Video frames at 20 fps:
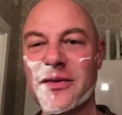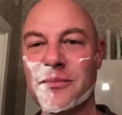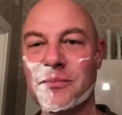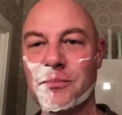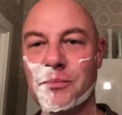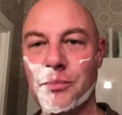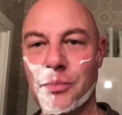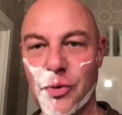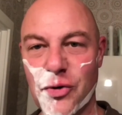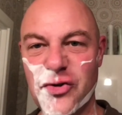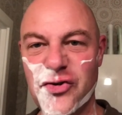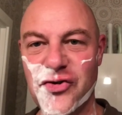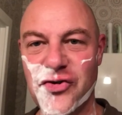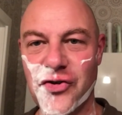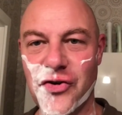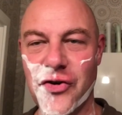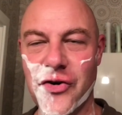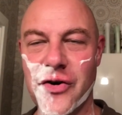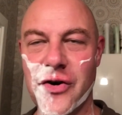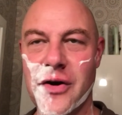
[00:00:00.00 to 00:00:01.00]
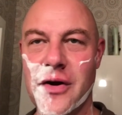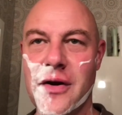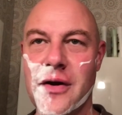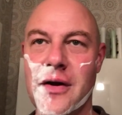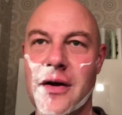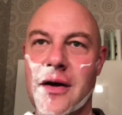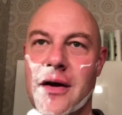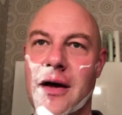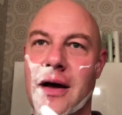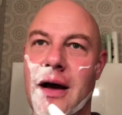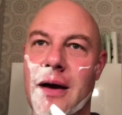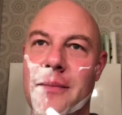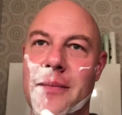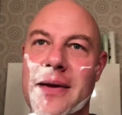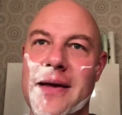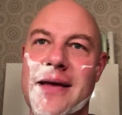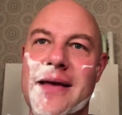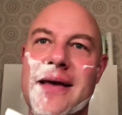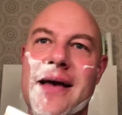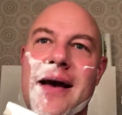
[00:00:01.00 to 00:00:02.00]
Butcher. I
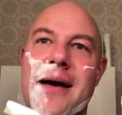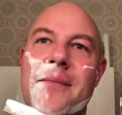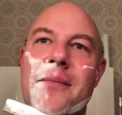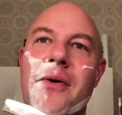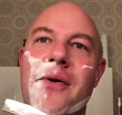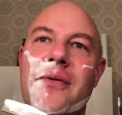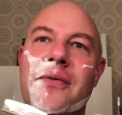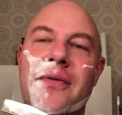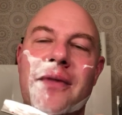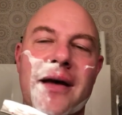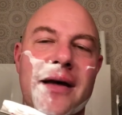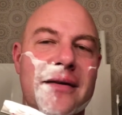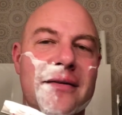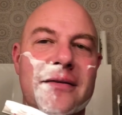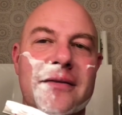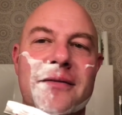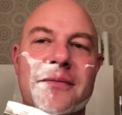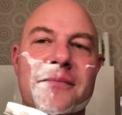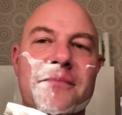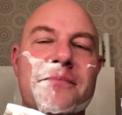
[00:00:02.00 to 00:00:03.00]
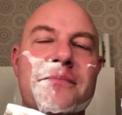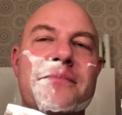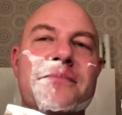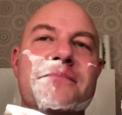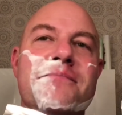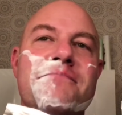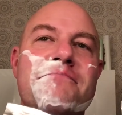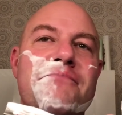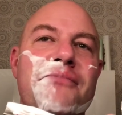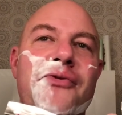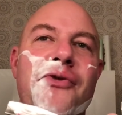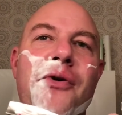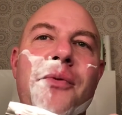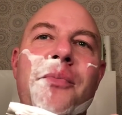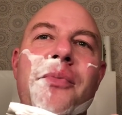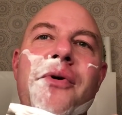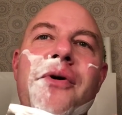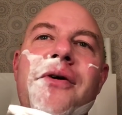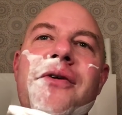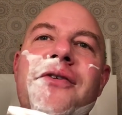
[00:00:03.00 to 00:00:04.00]
mean, come on, that's
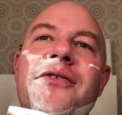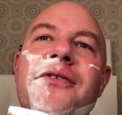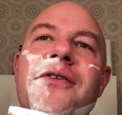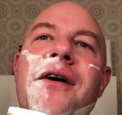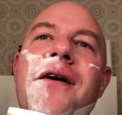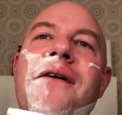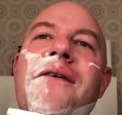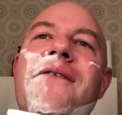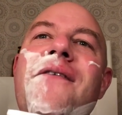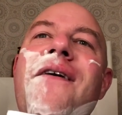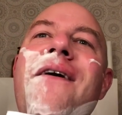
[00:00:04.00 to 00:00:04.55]
proper stuff.